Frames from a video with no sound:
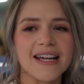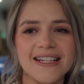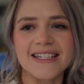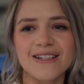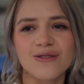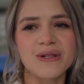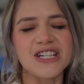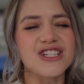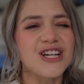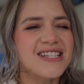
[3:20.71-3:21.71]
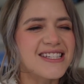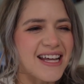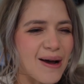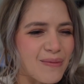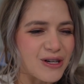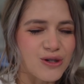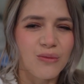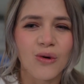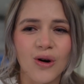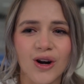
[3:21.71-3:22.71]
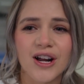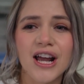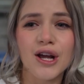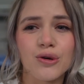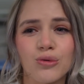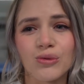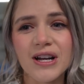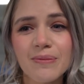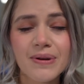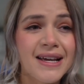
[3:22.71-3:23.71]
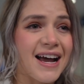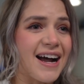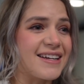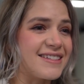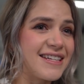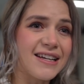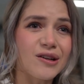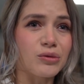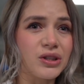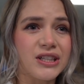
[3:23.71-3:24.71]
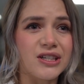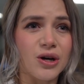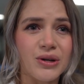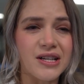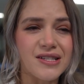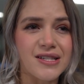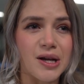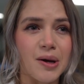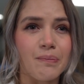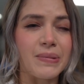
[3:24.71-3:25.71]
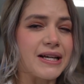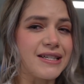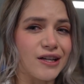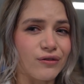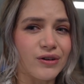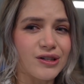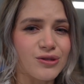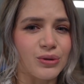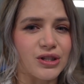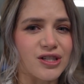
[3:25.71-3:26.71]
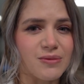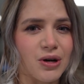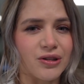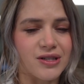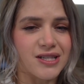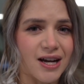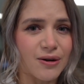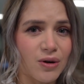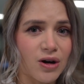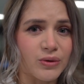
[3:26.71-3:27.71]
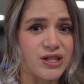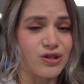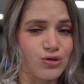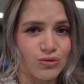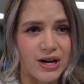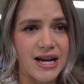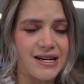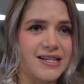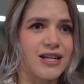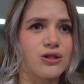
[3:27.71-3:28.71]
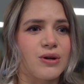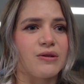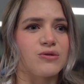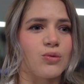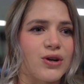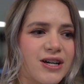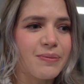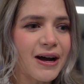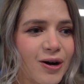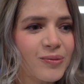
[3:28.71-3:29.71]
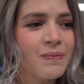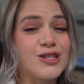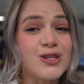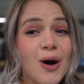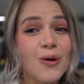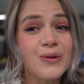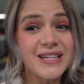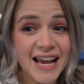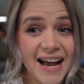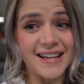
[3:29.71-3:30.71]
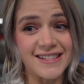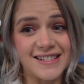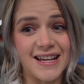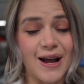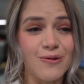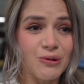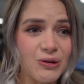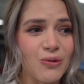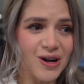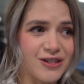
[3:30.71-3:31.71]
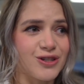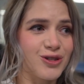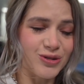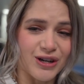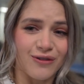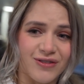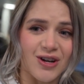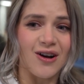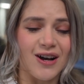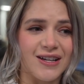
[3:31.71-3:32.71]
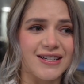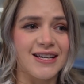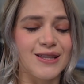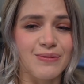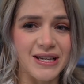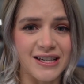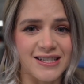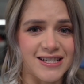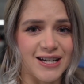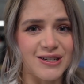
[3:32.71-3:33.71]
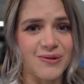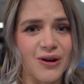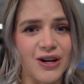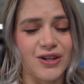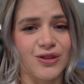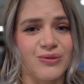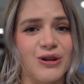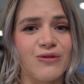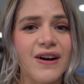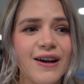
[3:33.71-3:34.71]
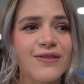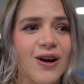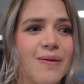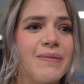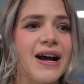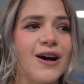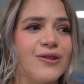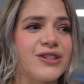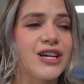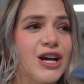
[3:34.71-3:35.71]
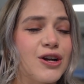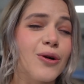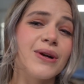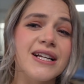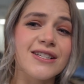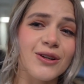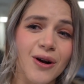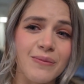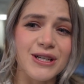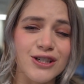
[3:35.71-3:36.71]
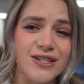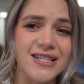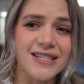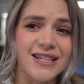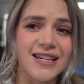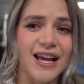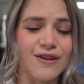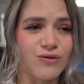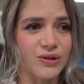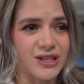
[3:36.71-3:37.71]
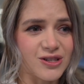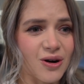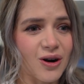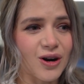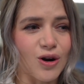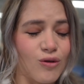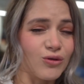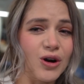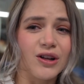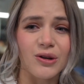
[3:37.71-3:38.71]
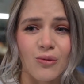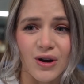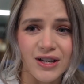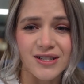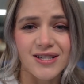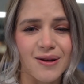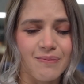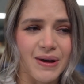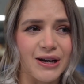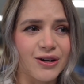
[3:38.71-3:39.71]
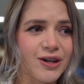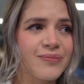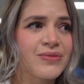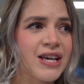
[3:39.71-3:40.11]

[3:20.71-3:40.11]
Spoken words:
It gives me just that much more grip. I didn't really notice a big difference with this smaller sidewall, which is great because that's what I was worried about. So yes, I would want to drift on the PS91 305 compound going into the competition season, and for this car, overall it was better.